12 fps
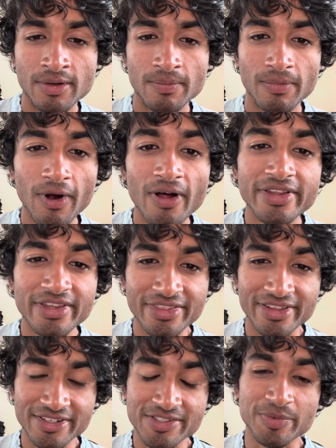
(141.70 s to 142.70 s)
probably the
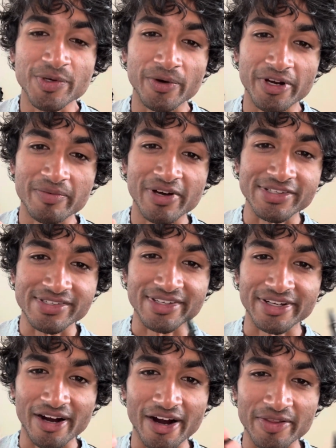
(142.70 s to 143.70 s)
thing to be worried about is
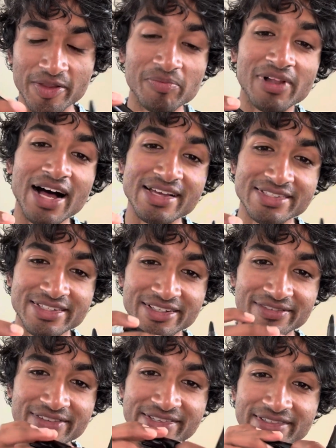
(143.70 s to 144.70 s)
like, all right, the plastic
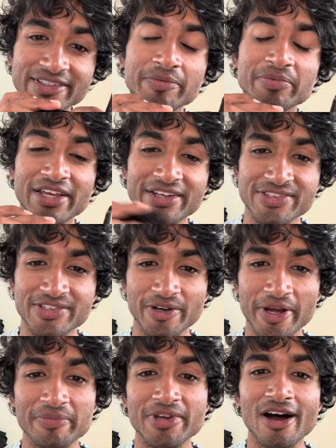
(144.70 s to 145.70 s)
of this lip getting
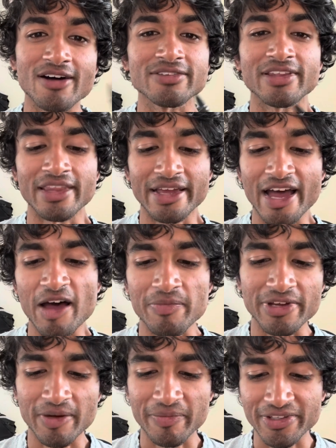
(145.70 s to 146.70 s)
scraped off and then the cap
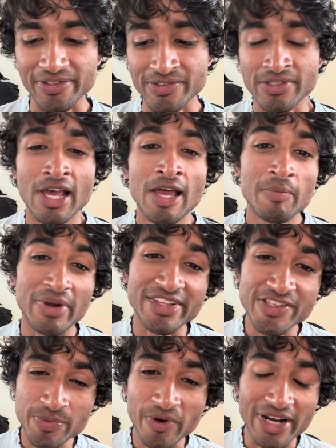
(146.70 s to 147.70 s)
becoming loose. But at
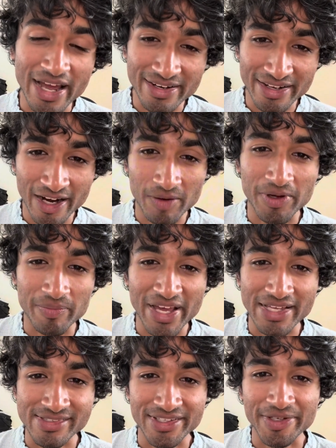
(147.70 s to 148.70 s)
this point, I didn't care about
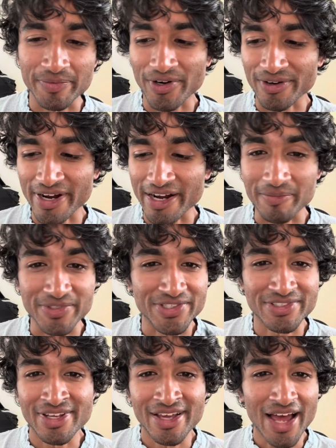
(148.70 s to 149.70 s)
pens anymore, right?
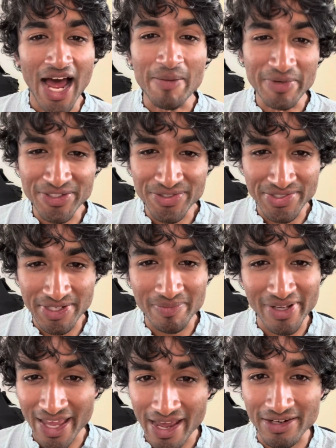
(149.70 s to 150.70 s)
I'm interested in
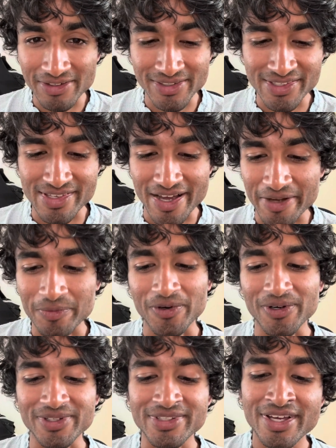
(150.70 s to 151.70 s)
mechanical design
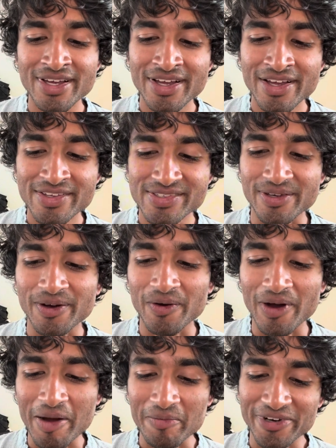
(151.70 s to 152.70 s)
world.
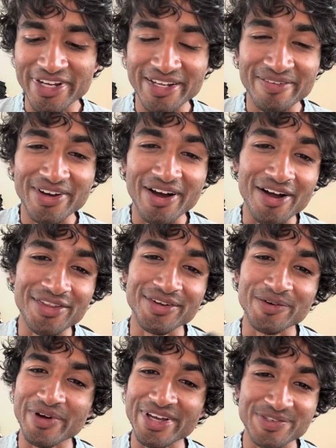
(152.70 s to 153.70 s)
So I'm reading about
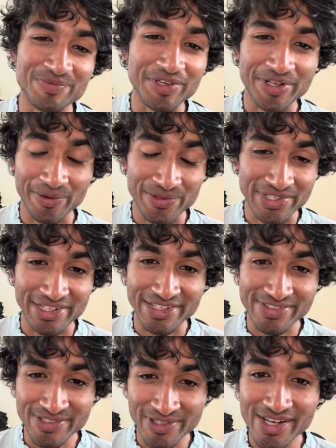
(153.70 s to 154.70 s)
other ways materials can
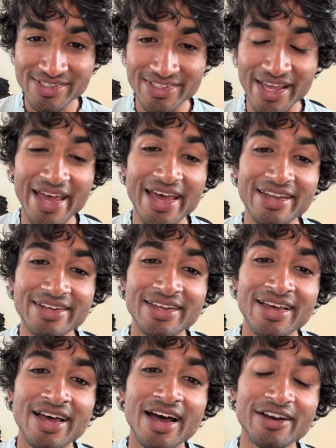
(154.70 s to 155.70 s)
get stressed, and
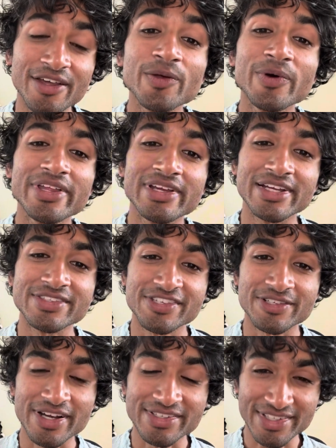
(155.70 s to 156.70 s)
another way they can get
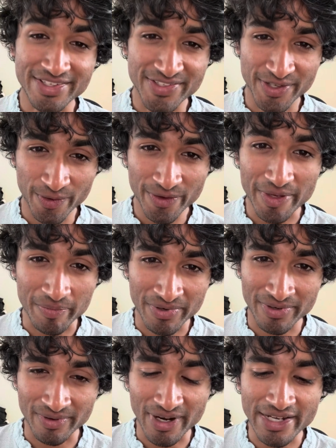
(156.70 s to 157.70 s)
stressed is creep,
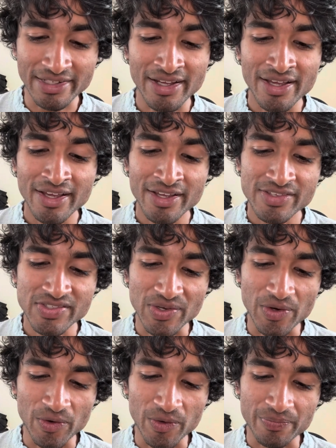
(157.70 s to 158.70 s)
right?
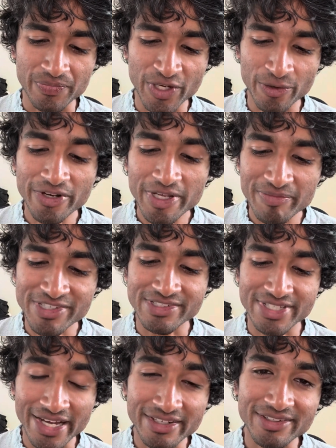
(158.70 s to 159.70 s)
So creep is a
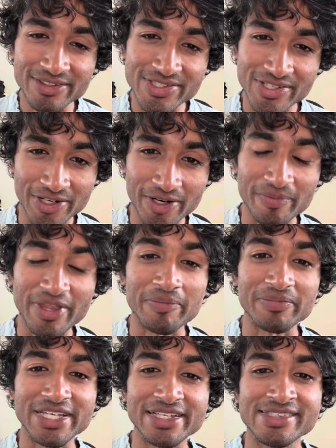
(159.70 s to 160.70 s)
technical term that
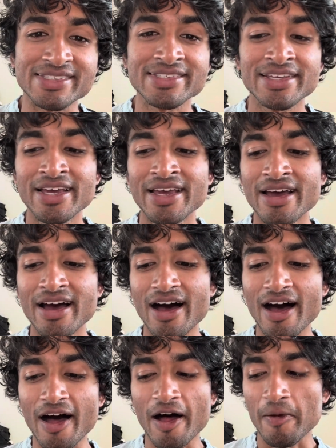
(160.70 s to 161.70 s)
means,
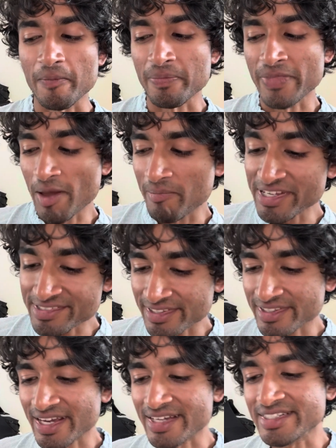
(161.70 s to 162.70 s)
basically
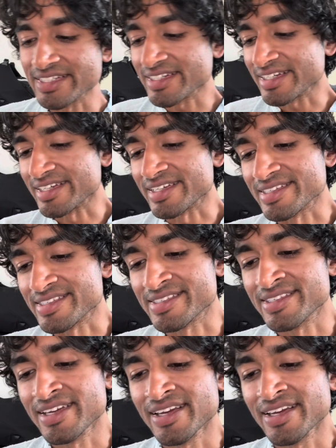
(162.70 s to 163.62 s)
the idea is,